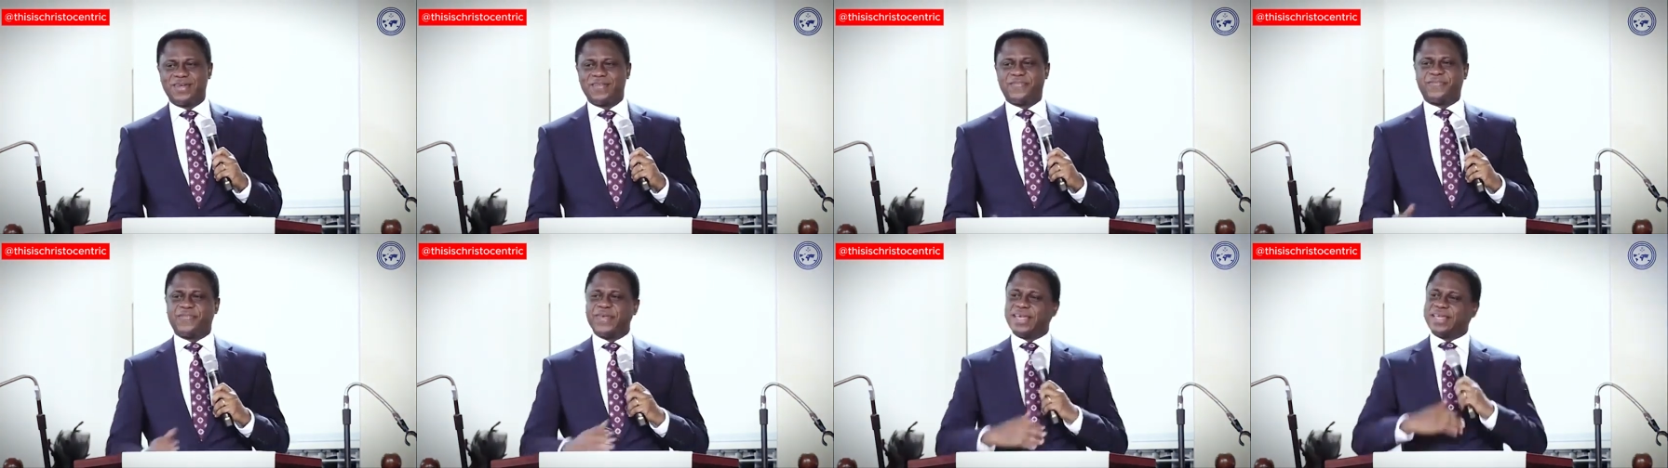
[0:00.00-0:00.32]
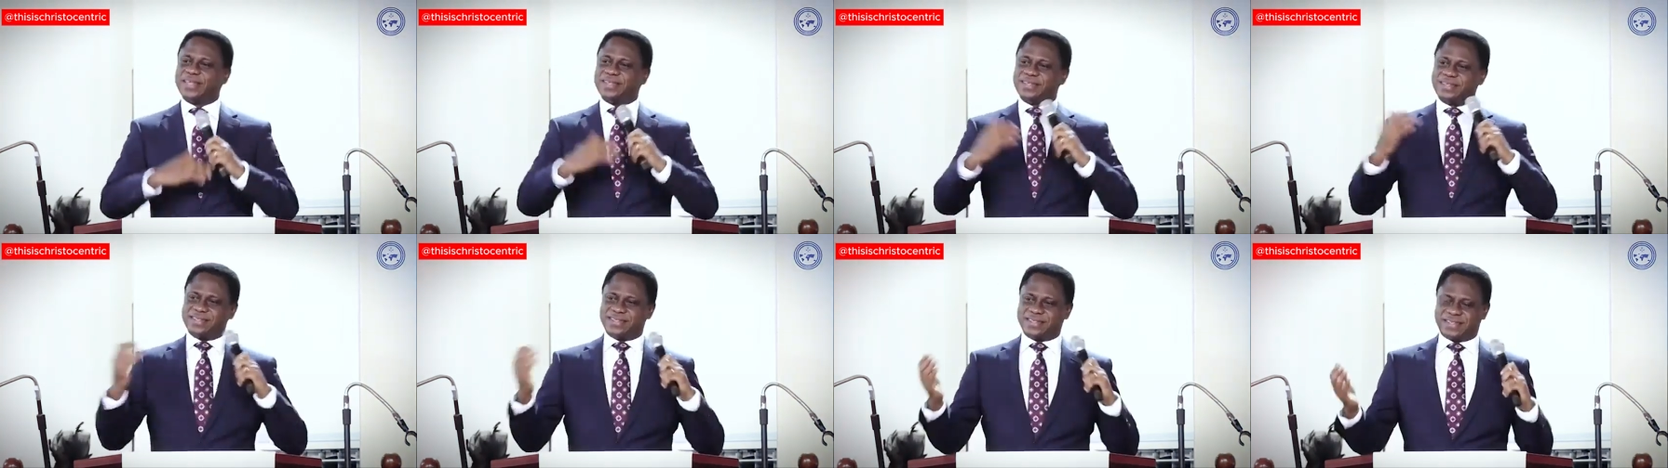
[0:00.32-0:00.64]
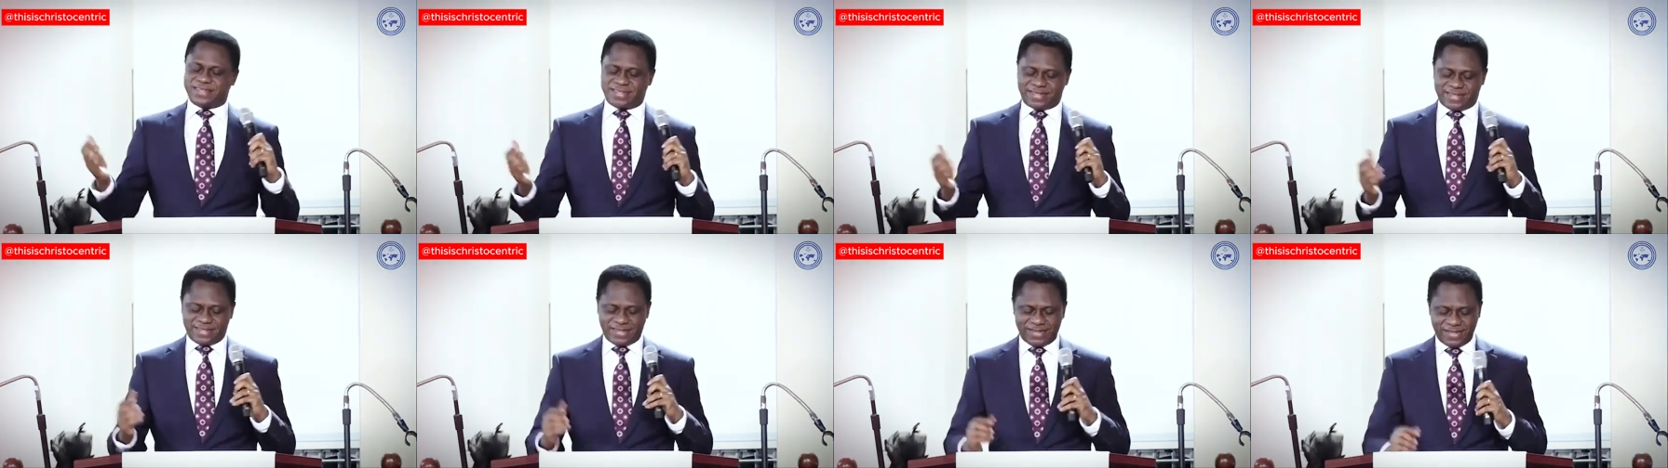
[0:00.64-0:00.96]

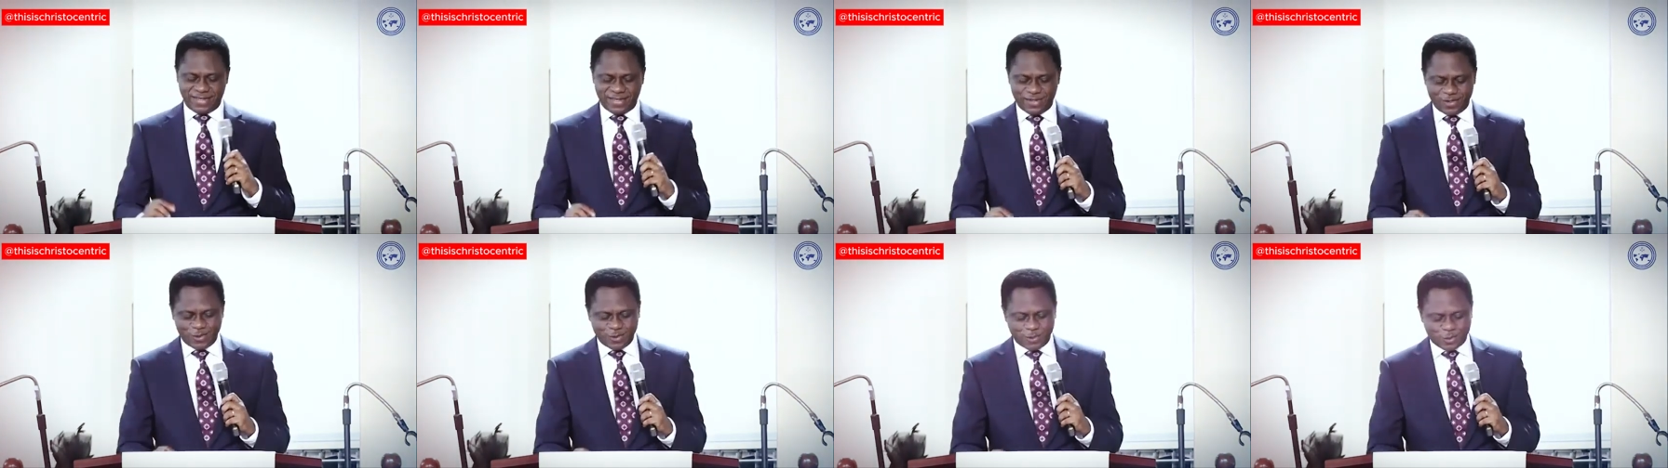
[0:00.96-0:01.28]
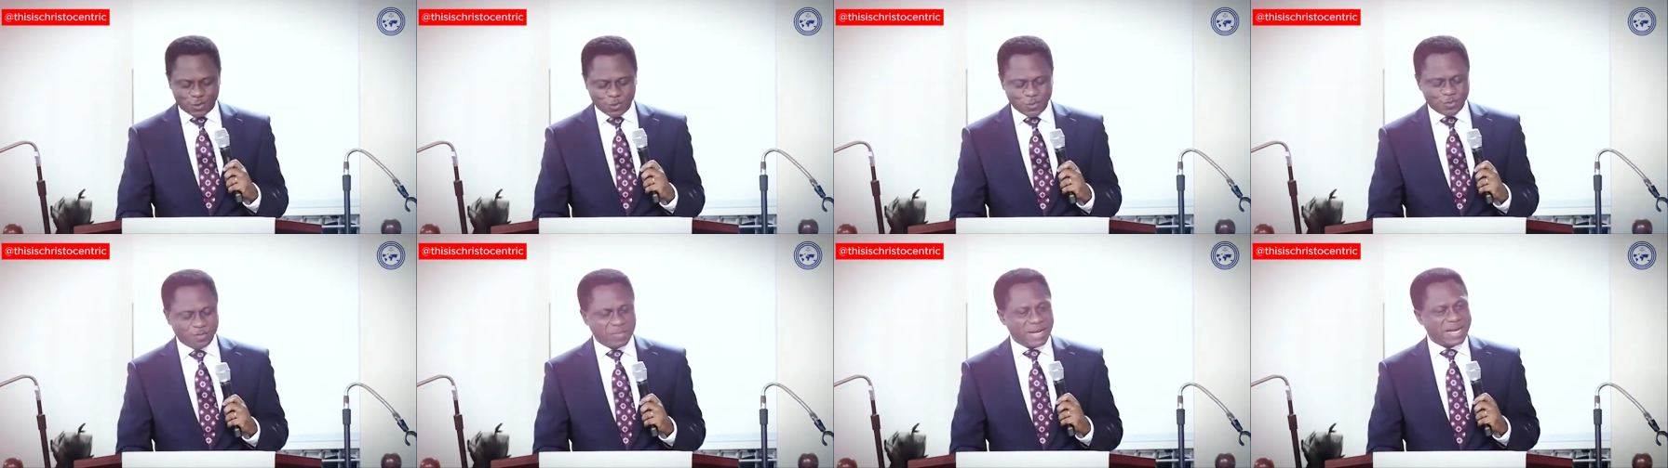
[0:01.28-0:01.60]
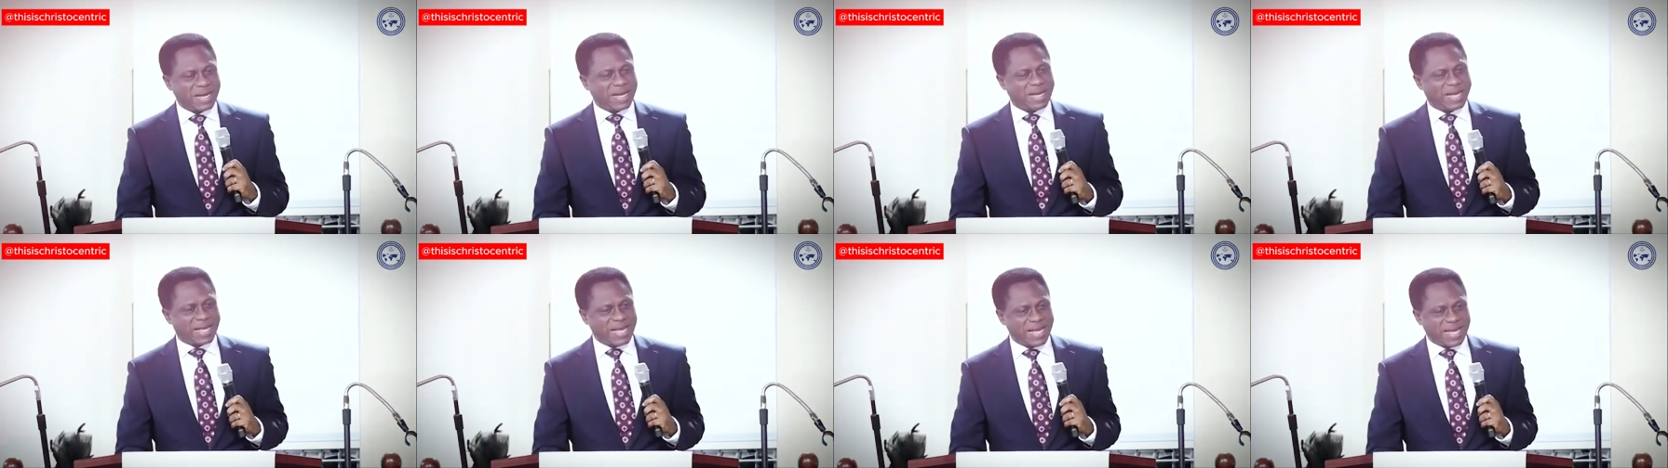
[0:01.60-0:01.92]
things to
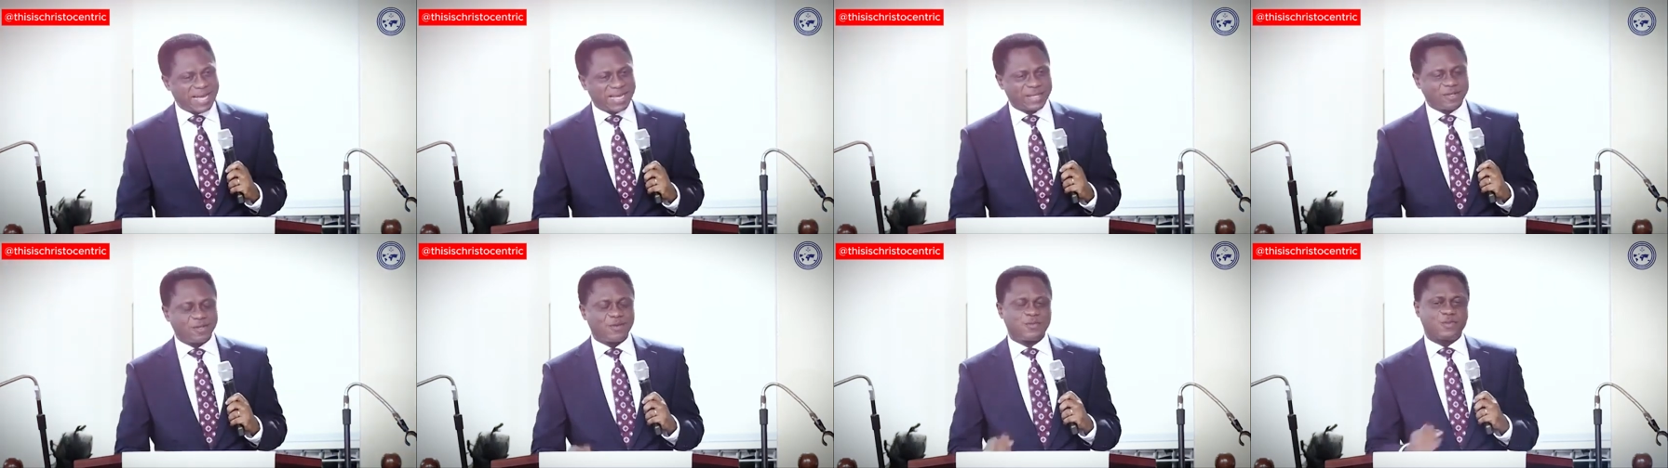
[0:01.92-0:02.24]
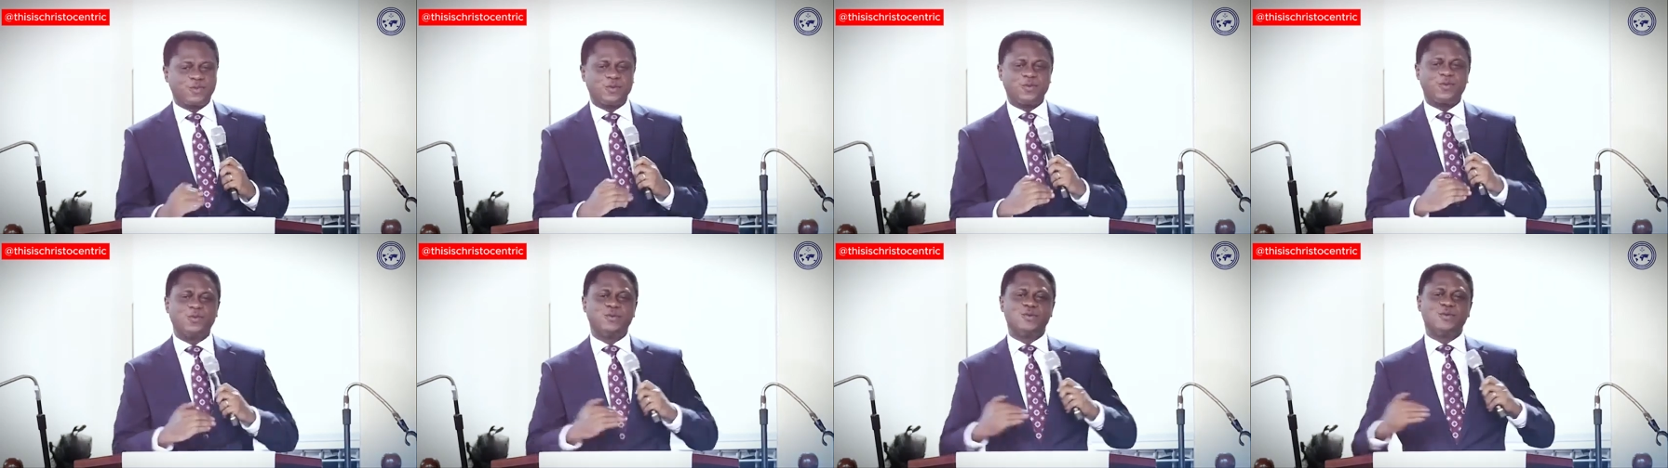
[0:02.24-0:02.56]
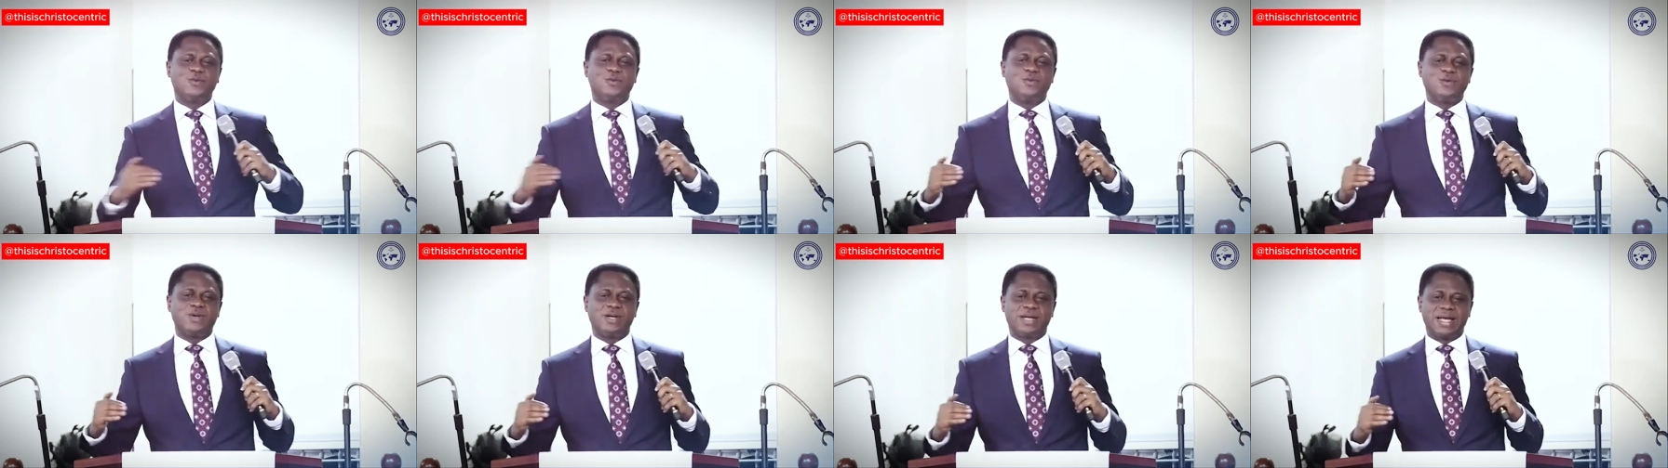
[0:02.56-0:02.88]
mankind
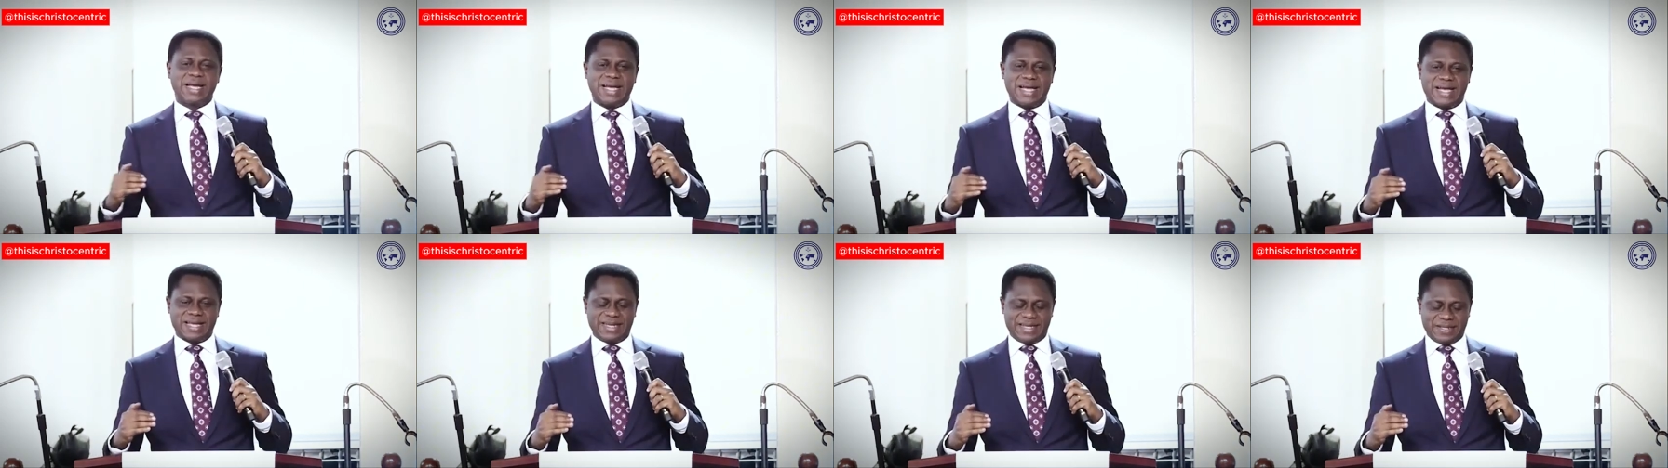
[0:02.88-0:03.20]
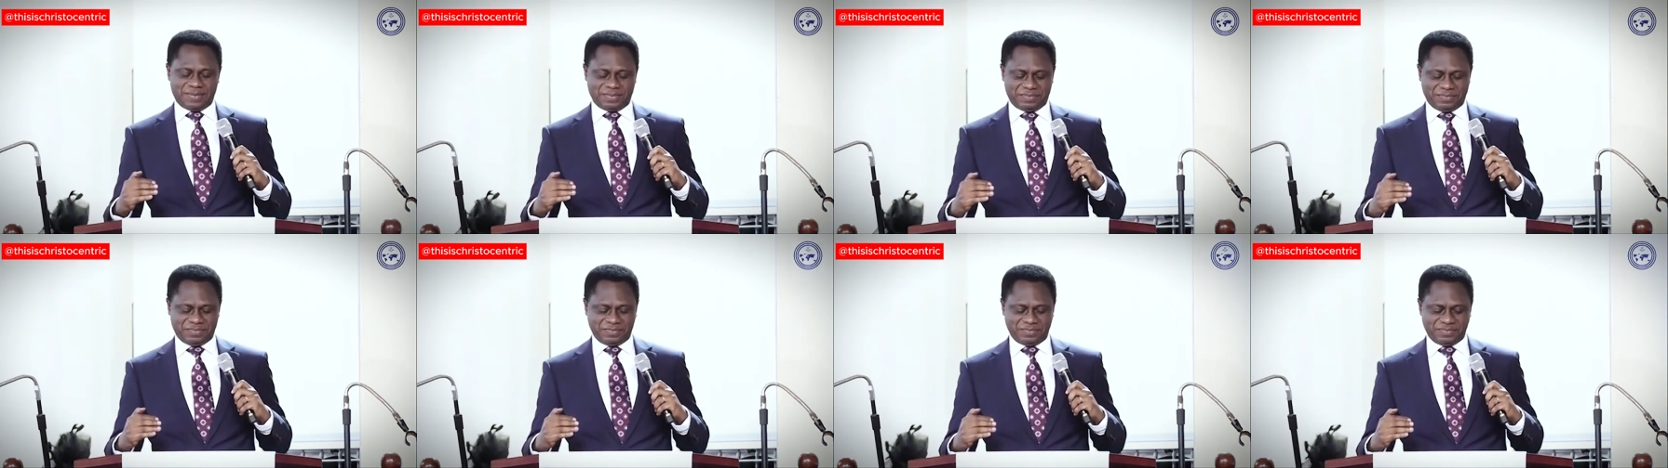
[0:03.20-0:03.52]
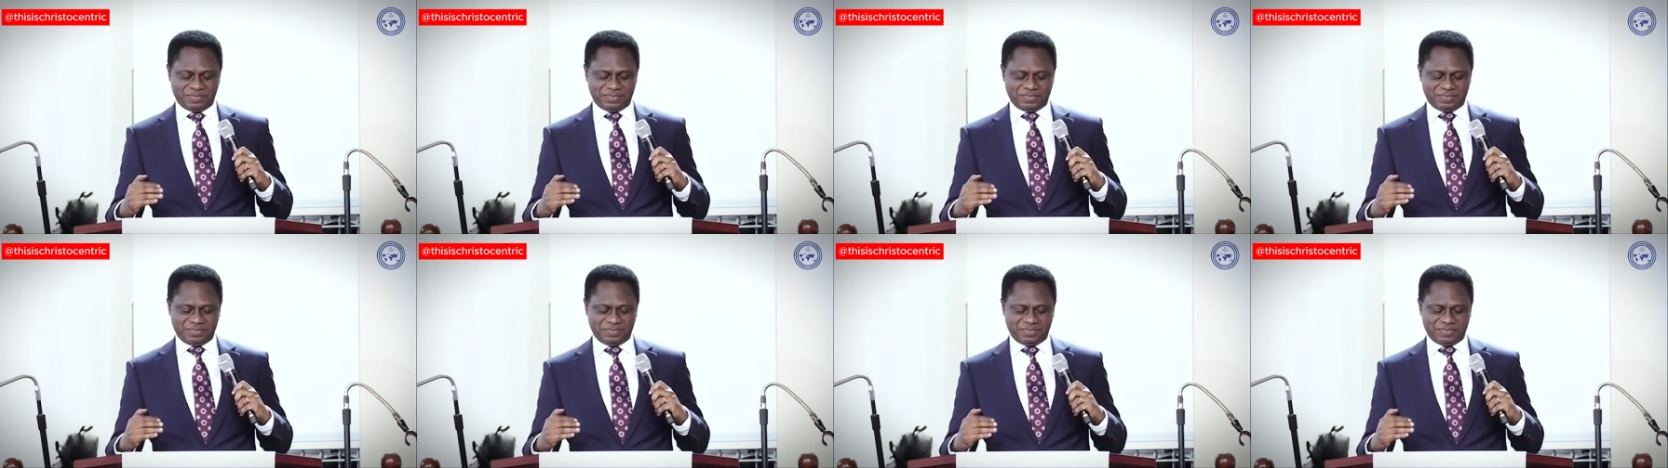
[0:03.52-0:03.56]
through Adam.